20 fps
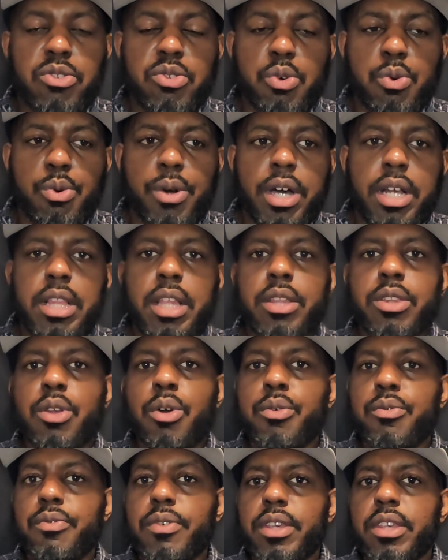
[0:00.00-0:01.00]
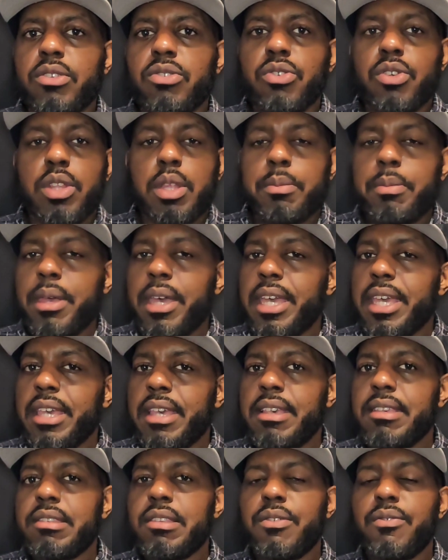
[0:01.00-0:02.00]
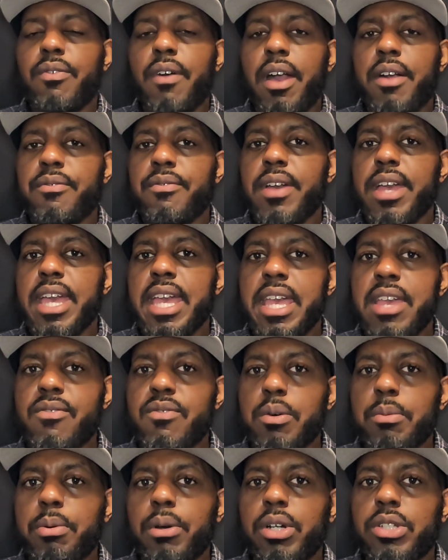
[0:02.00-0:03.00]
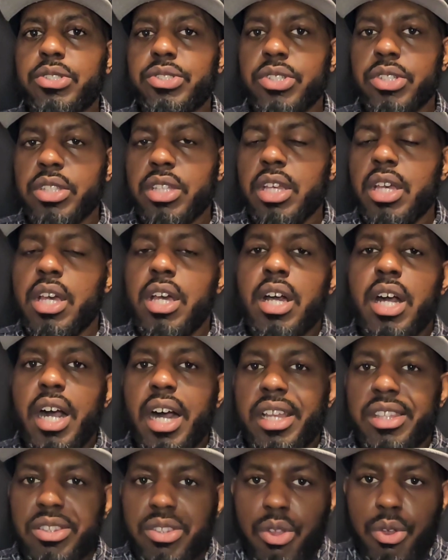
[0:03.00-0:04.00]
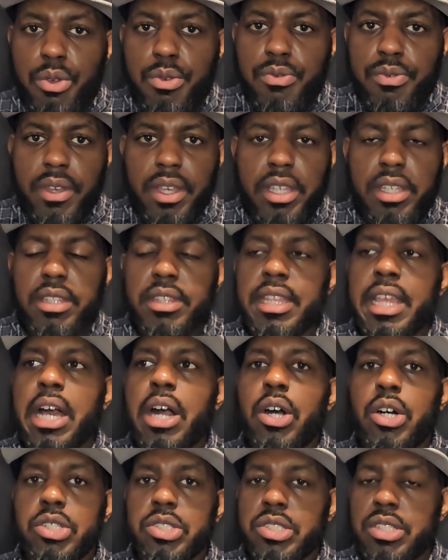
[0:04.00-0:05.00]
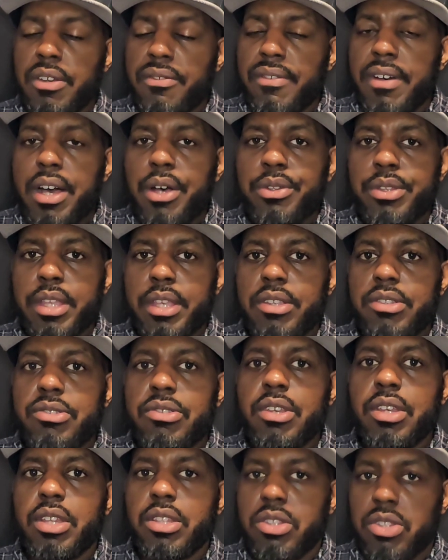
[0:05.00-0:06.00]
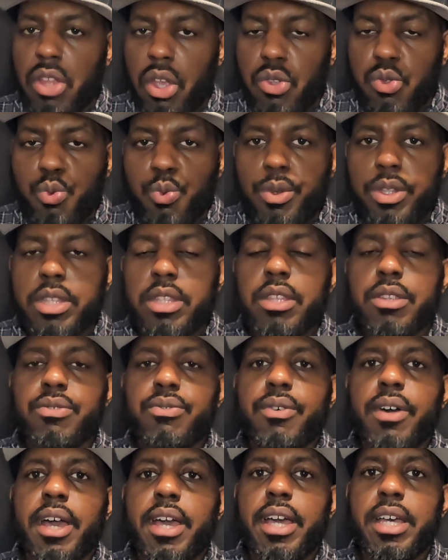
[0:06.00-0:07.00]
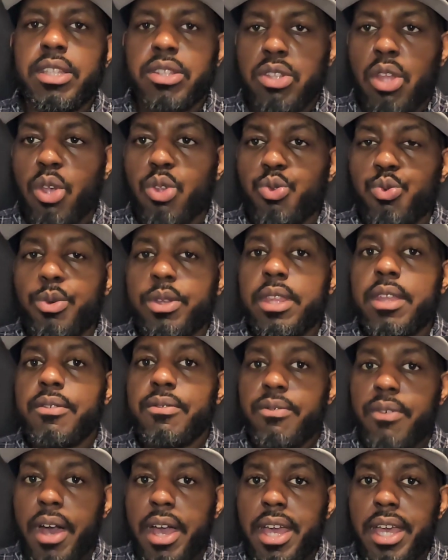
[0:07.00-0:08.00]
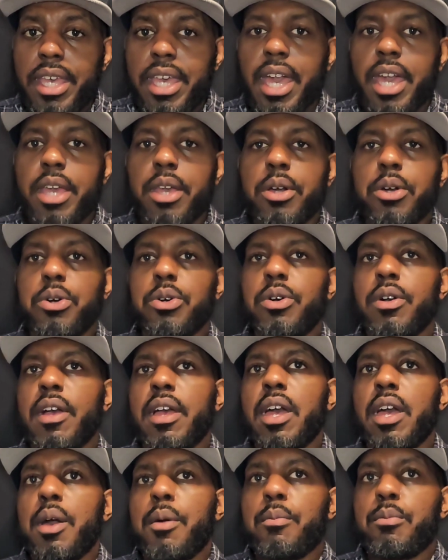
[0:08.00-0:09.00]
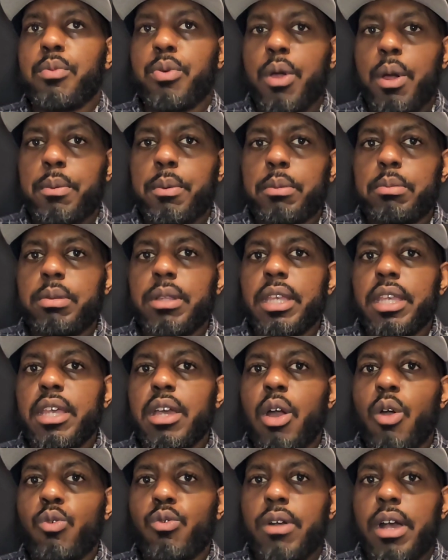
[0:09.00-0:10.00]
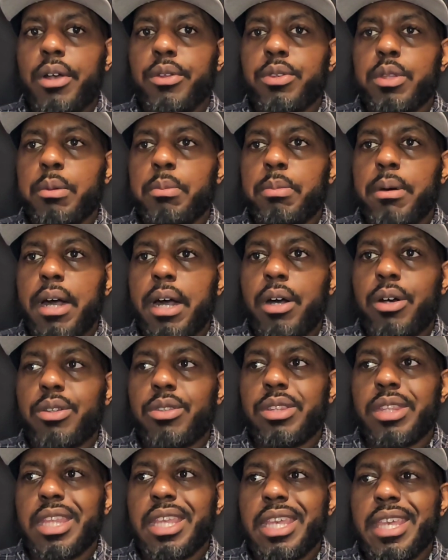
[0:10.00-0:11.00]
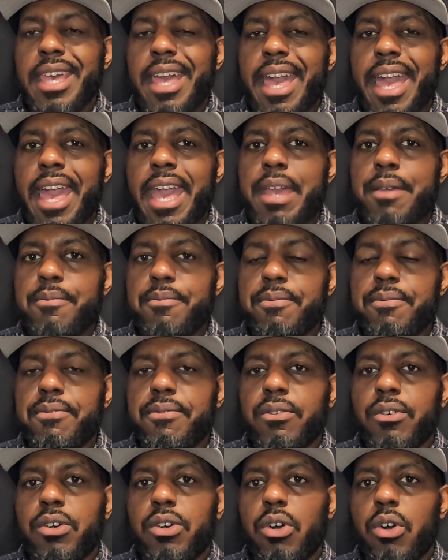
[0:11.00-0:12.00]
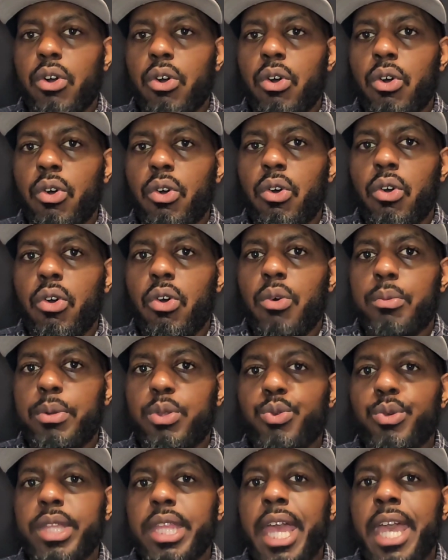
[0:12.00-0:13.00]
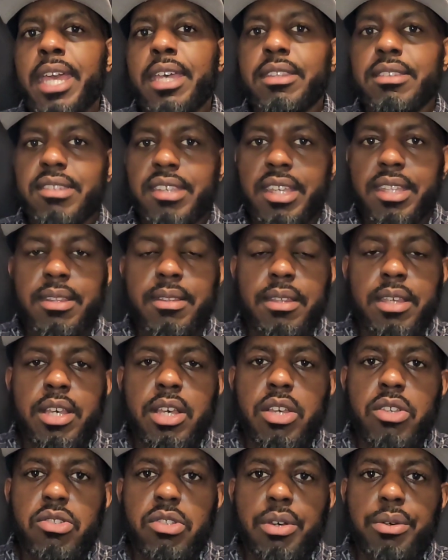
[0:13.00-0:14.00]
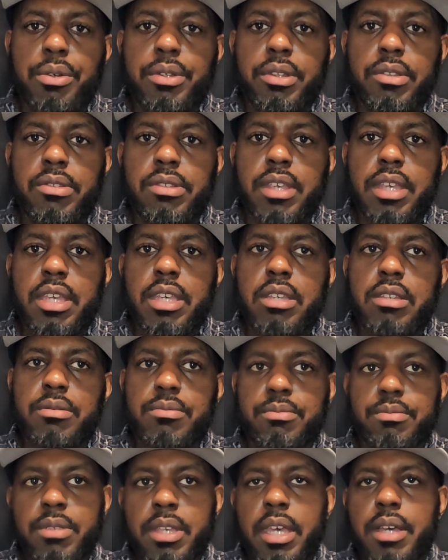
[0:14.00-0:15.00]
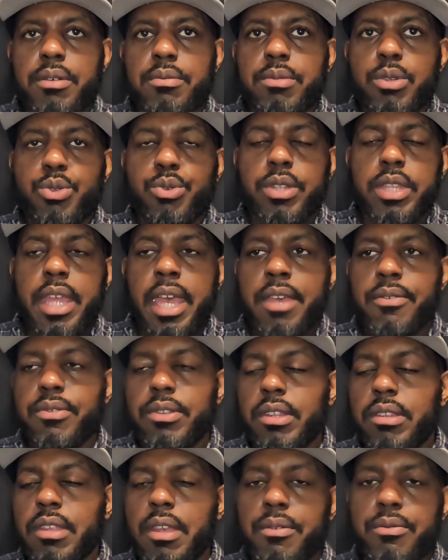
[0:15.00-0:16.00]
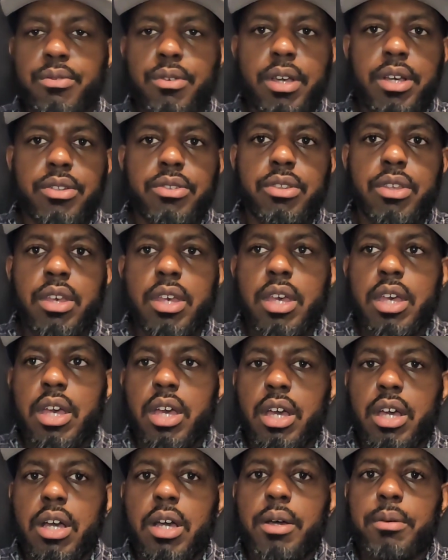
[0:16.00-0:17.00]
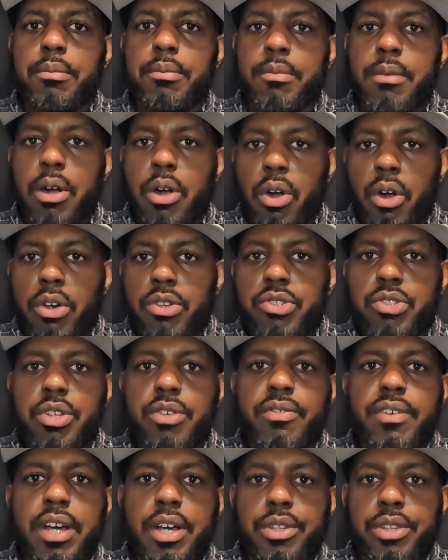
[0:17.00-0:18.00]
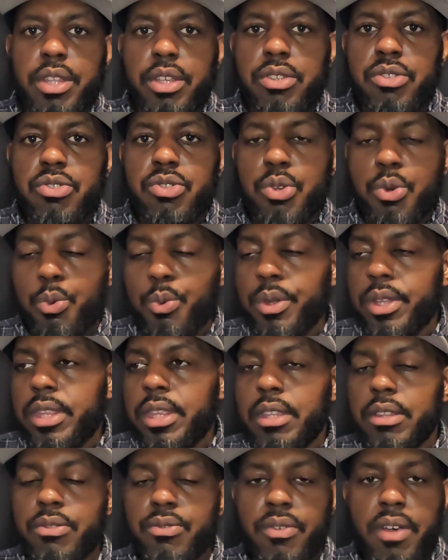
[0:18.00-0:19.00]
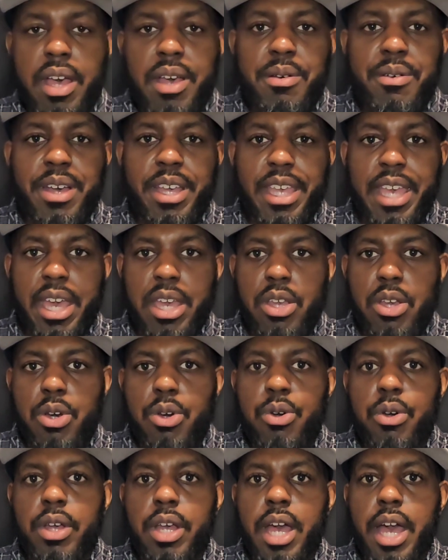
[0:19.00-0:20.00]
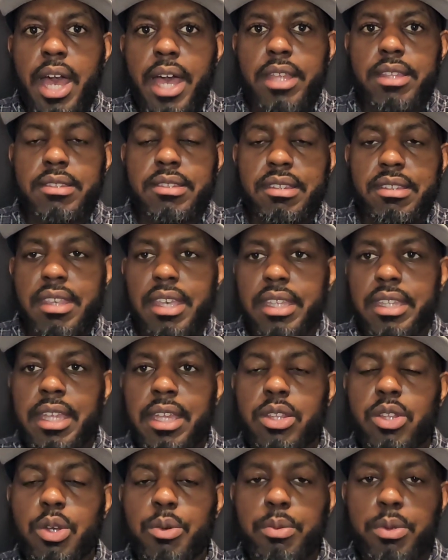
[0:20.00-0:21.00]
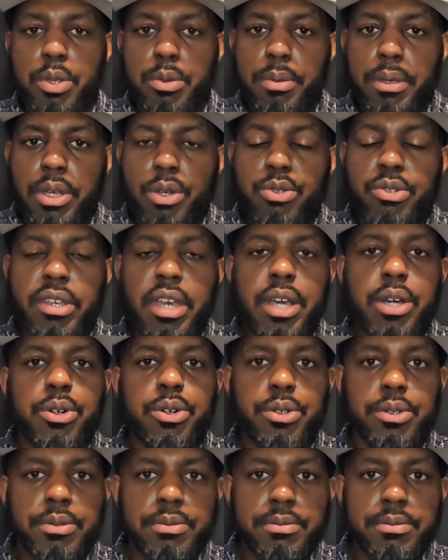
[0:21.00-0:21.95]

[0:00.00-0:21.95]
So while I don't think it's going to be an easy fight for either person, I do think that Oscar Valdez does win this fight, and does win it via KO, probably around about the 8th, or between 8 and 10. So I'm going to say, yeah, between the 8th and the 10th round, Oscar Valdez to win this fight by KO and to take that WBO title.